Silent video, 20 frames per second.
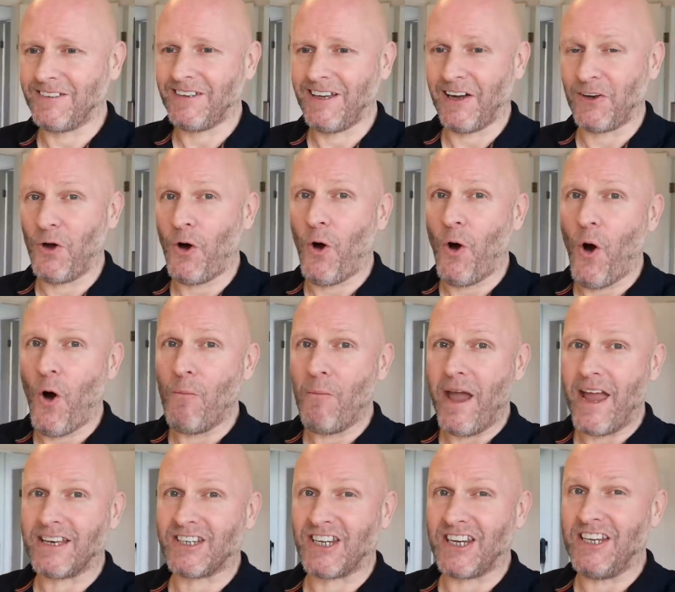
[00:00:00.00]
I know
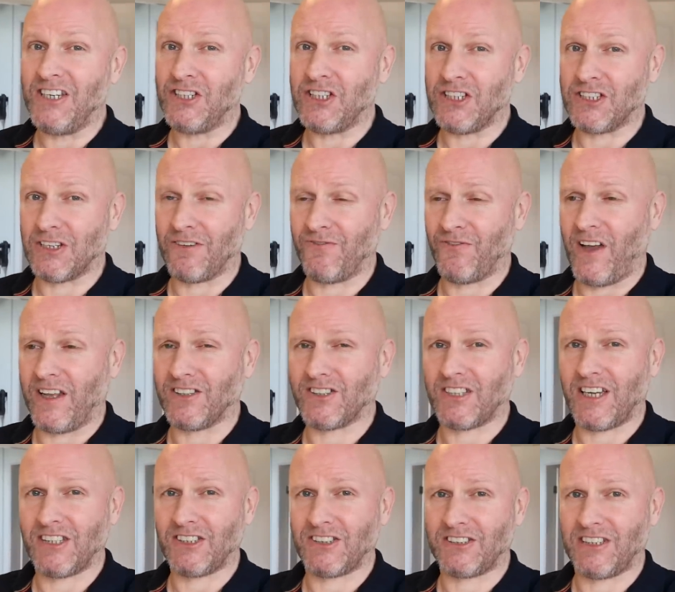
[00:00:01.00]
homemade quiches are
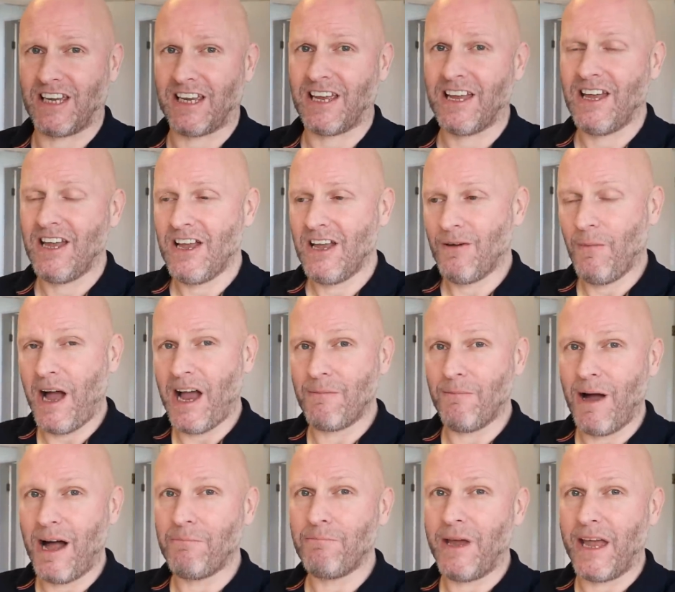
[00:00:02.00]
fantastic. My
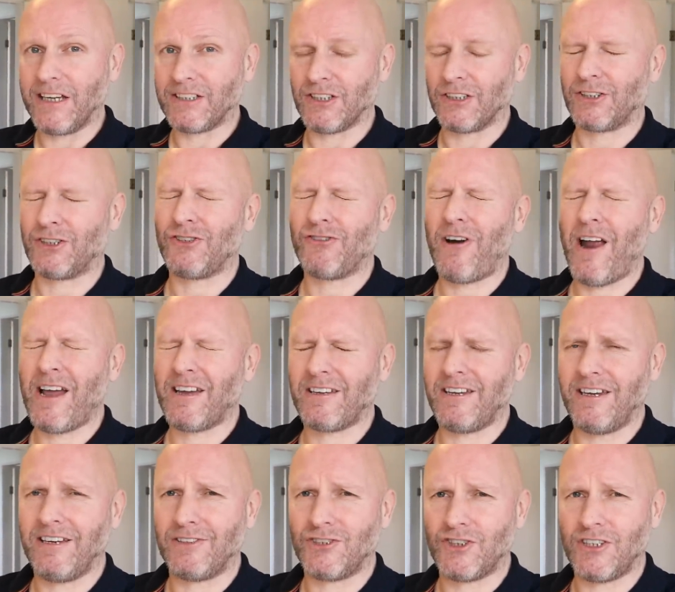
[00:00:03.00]
mum makes a
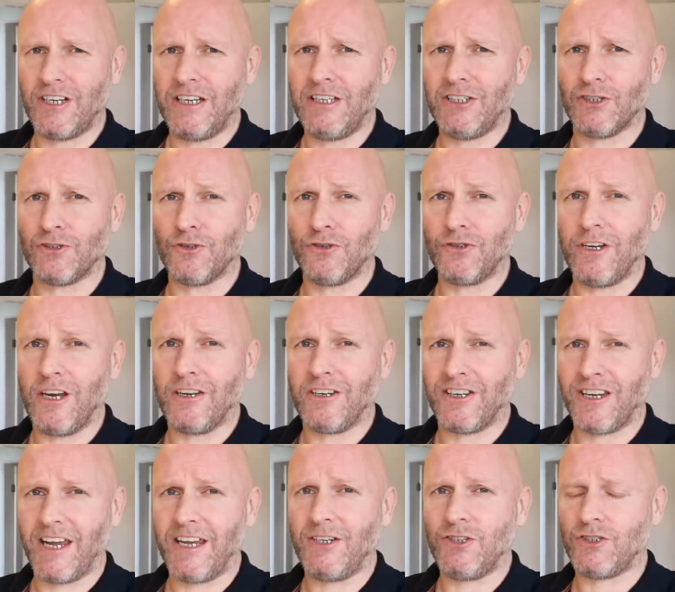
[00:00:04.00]
cracking cheese and onion
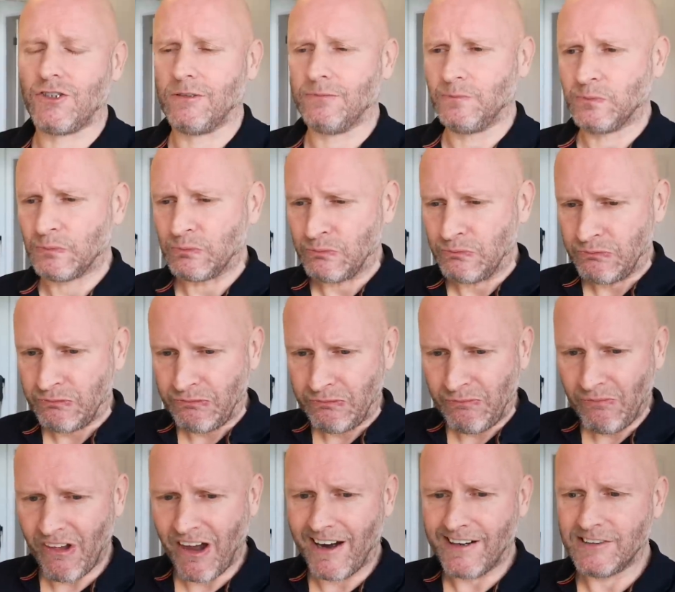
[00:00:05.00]
quiche.
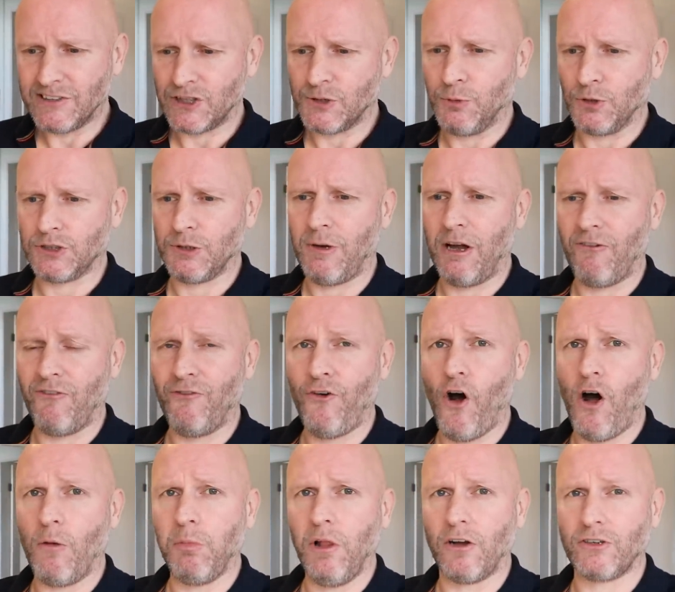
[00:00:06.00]
I think she puts about
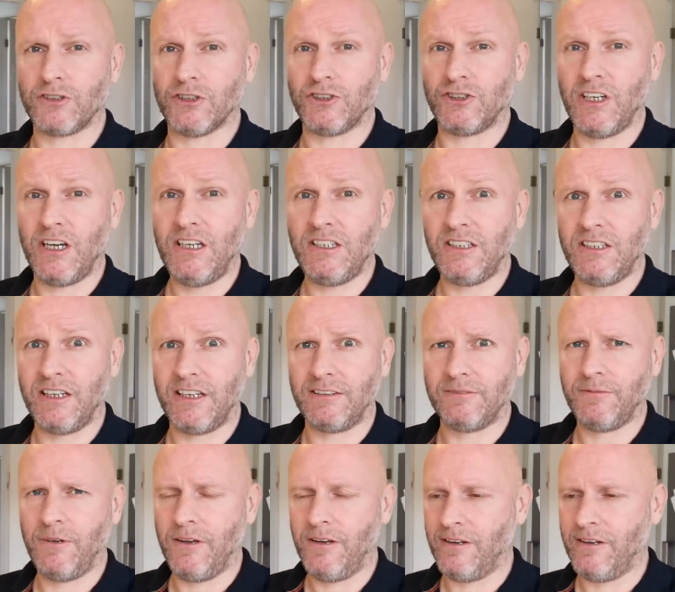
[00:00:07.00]
4 blocks of cheese in it.